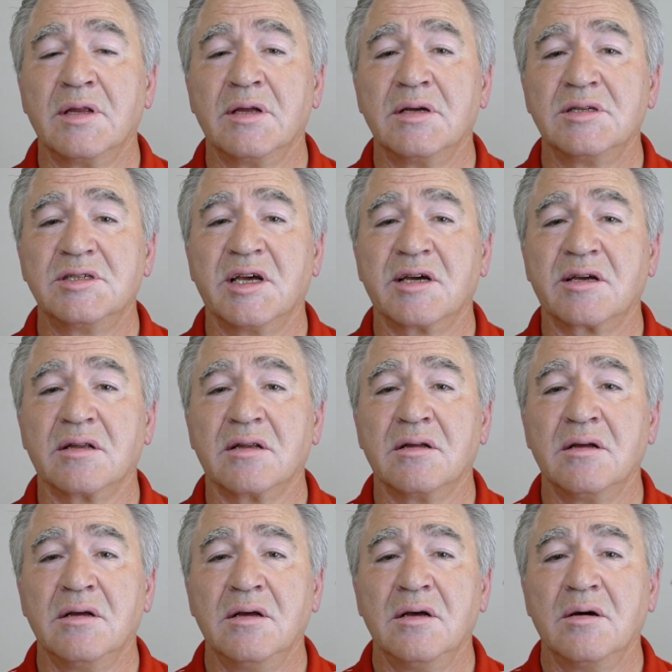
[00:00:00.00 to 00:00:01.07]
Second,
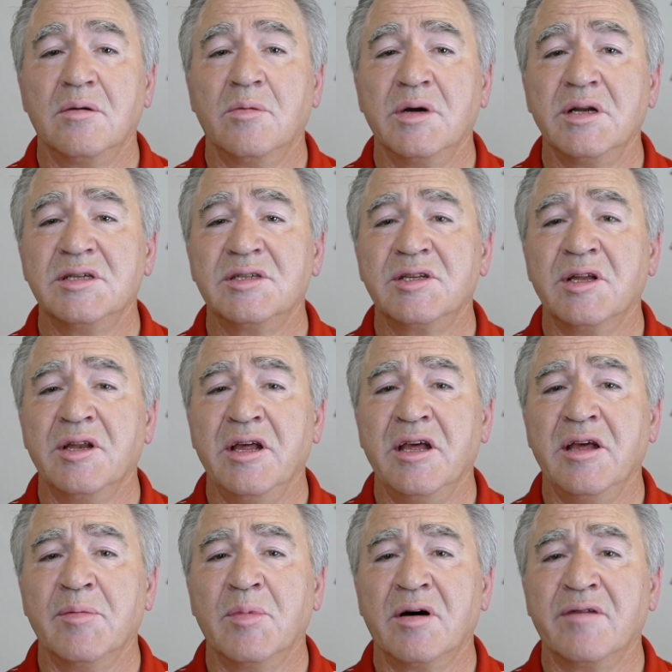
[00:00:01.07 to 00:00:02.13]
what is the
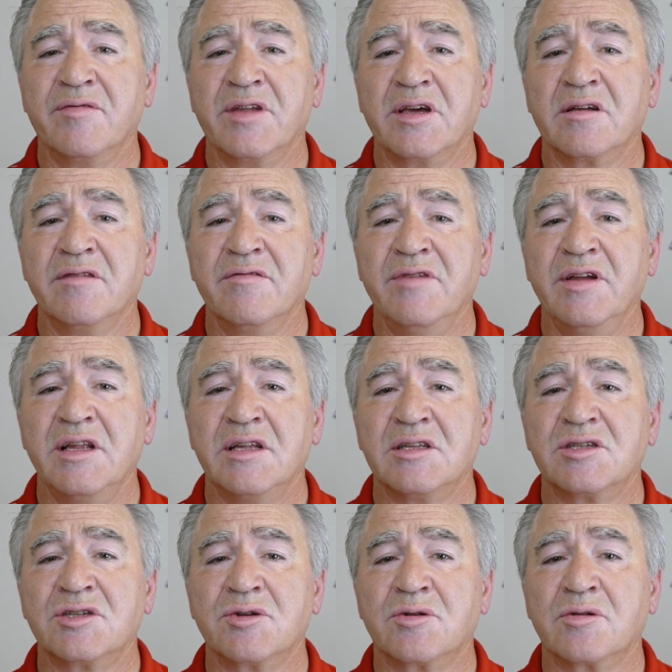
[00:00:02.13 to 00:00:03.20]
name of the convenience
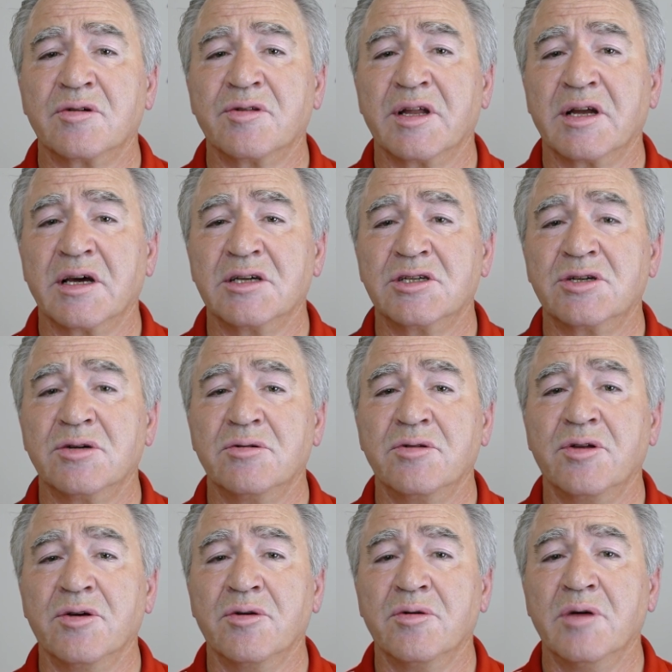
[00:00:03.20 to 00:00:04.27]
store that I showed
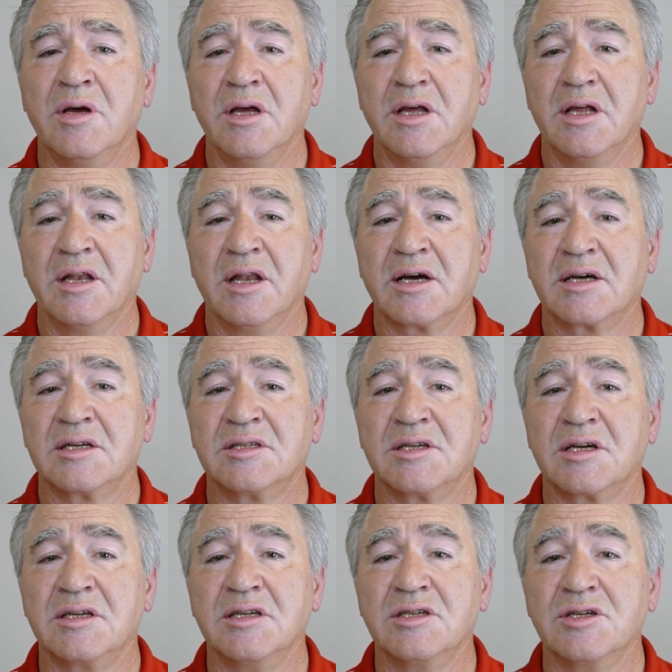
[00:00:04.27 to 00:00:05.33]
you in
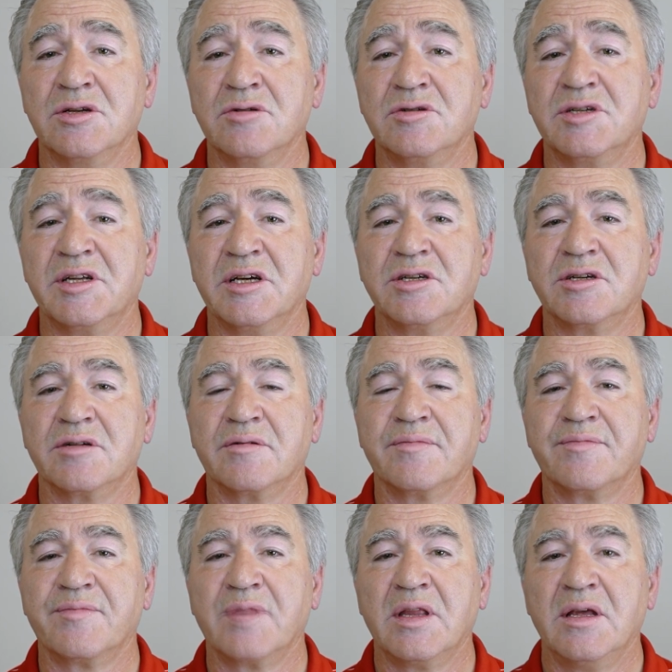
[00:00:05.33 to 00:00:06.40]
Nagasaki's new station?
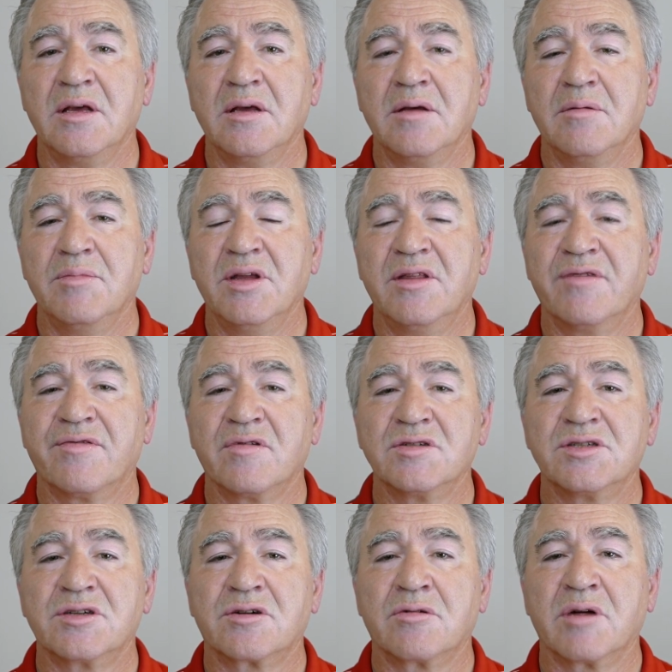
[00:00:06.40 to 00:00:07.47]
Be the
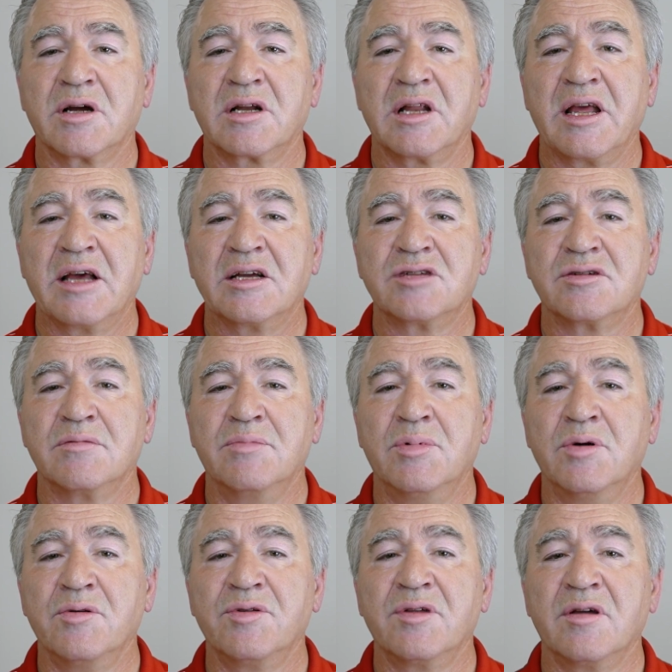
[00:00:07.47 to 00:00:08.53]
first to correctly answer
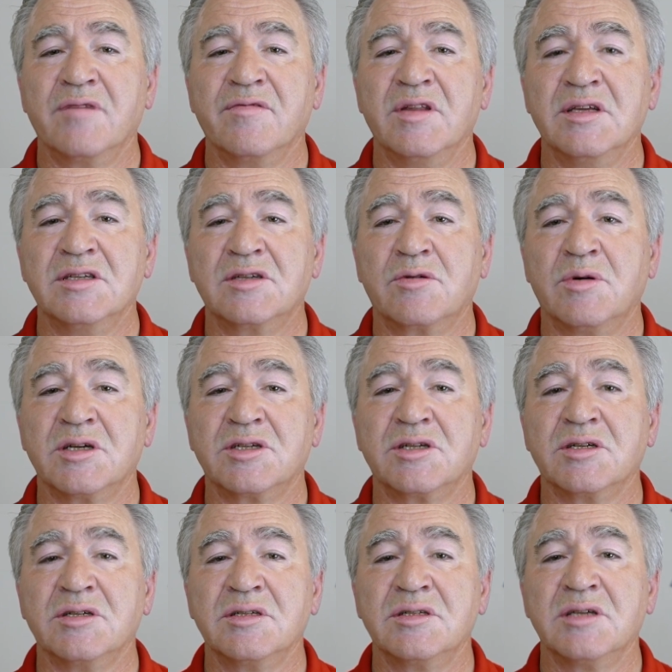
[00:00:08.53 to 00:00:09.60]
both of these
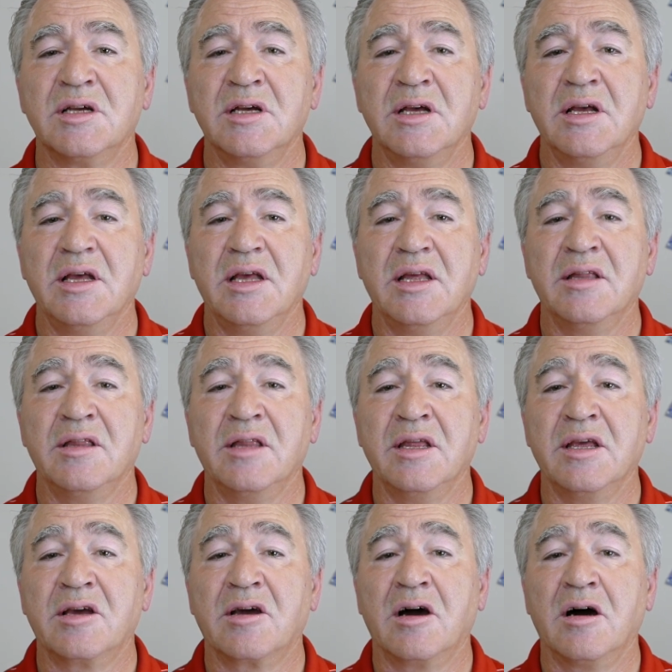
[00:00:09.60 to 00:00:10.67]
questions in
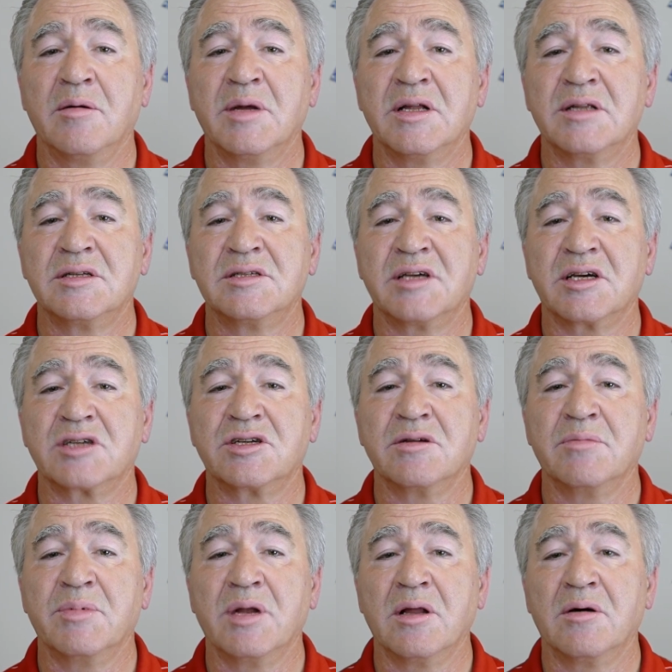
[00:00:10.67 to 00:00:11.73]
the comment section
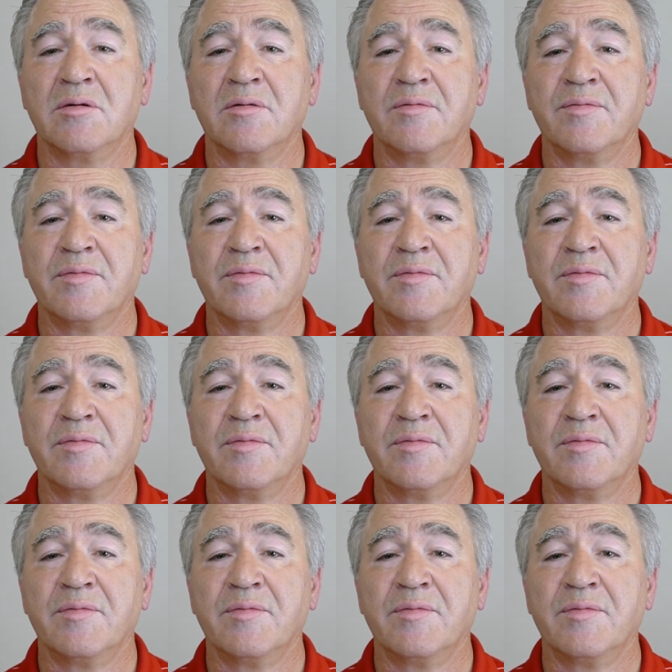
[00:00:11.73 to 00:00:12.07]
below.